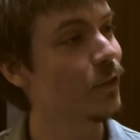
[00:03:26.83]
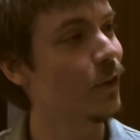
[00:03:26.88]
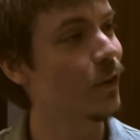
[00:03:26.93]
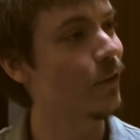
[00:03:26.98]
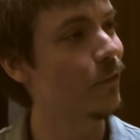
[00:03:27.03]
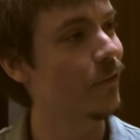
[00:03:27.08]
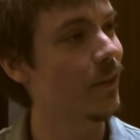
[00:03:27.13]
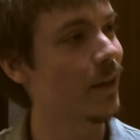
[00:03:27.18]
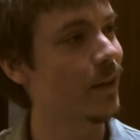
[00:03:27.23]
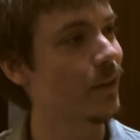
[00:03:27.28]

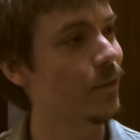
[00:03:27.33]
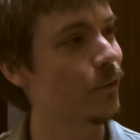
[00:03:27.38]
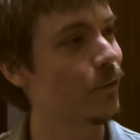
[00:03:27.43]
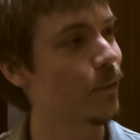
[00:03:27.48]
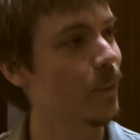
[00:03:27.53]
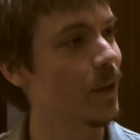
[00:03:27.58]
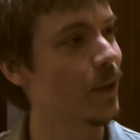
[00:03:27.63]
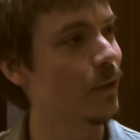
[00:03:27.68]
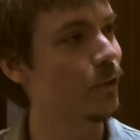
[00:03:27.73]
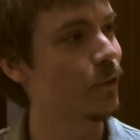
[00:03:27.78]
all of that
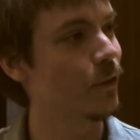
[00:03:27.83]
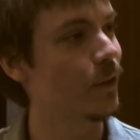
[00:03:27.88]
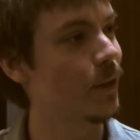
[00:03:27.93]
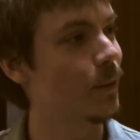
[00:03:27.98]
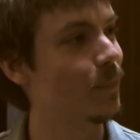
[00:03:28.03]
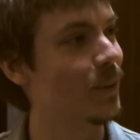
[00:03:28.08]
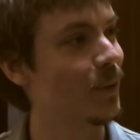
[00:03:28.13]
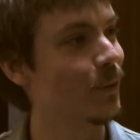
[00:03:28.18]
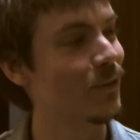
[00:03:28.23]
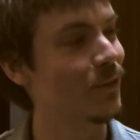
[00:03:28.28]
information
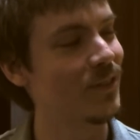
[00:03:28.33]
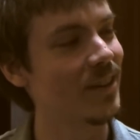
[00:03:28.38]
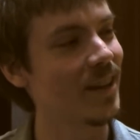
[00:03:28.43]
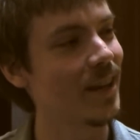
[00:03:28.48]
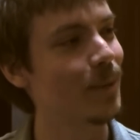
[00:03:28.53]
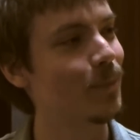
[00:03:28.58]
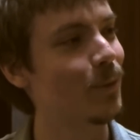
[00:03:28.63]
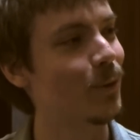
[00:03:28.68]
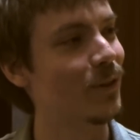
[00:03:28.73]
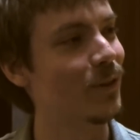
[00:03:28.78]
and builds a
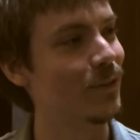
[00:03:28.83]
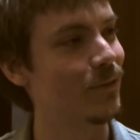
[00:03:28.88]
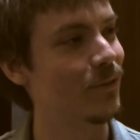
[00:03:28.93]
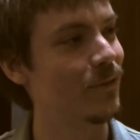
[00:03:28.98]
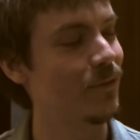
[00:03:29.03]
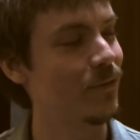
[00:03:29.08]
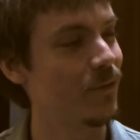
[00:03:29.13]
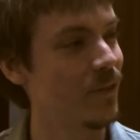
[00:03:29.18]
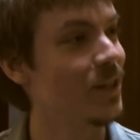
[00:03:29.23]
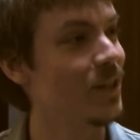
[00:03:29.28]
table of
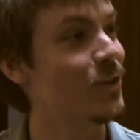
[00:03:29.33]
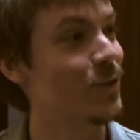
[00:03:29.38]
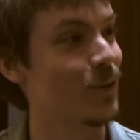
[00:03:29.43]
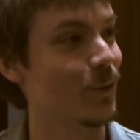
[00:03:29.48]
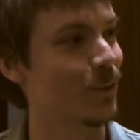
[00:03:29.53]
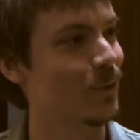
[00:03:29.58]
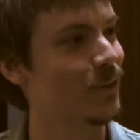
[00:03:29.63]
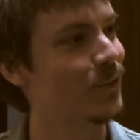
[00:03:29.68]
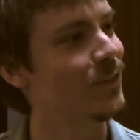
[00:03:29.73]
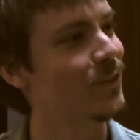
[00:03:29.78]

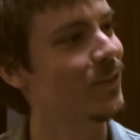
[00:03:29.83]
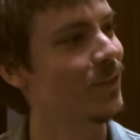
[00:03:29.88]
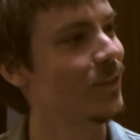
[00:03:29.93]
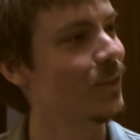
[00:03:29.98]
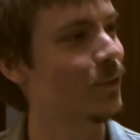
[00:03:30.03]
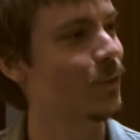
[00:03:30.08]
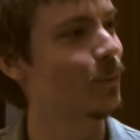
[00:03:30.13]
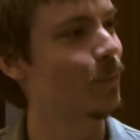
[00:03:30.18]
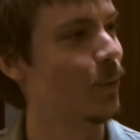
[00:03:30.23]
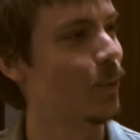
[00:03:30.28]
features.
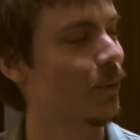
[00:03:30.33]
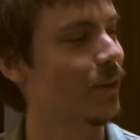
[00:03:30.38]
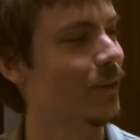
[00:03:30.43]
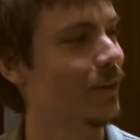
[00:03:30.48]
Like, like an